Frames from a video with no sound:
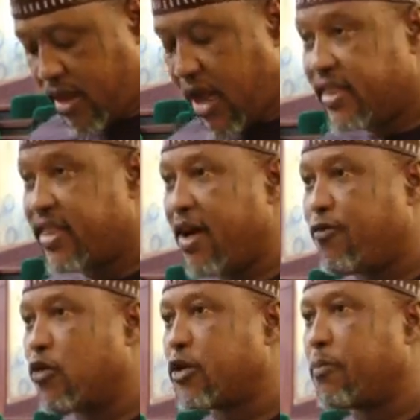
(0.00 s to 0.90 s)
and
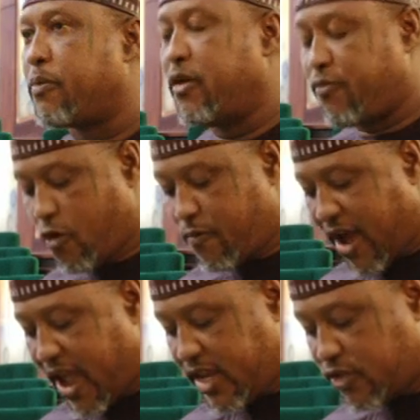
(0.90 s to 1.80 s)
therefore the bill
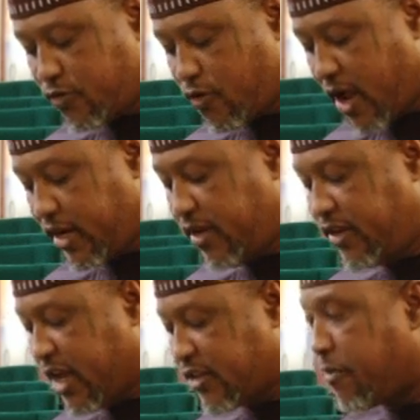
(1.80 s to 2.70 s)
provides for an
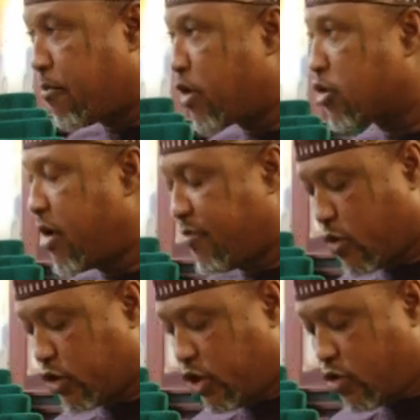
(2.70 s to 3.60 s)
in-depth enforcement
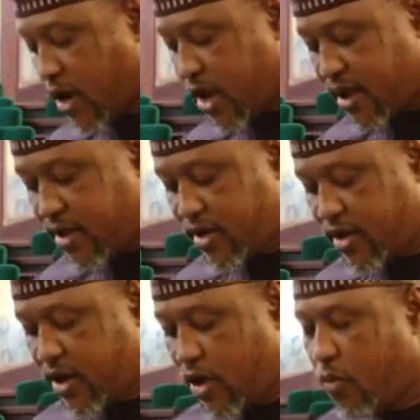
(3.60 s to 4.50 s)
procedure
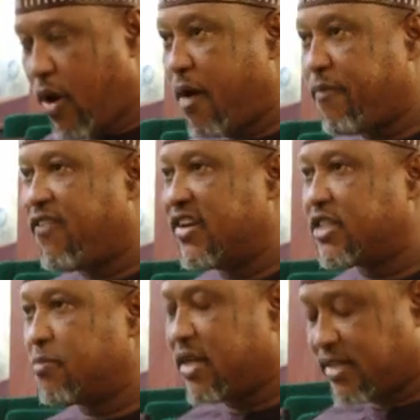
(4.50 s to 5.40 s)
where
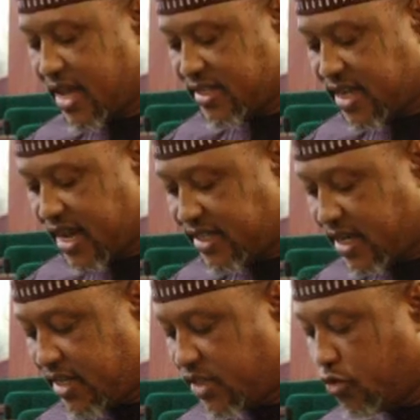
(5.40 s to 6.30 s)
punishments and
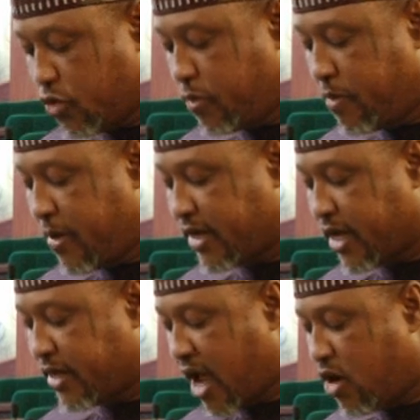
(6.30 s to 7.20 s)
sanctions will be
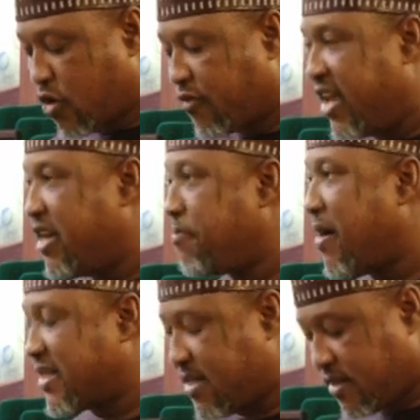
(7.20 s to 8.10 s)
meted out of any
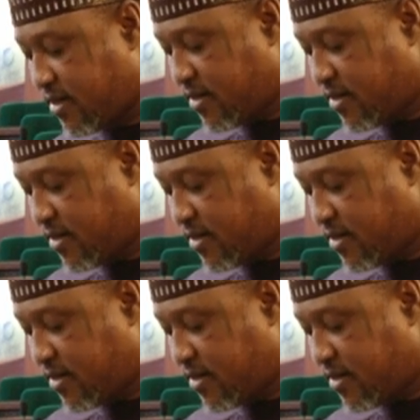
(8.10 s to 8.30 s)
person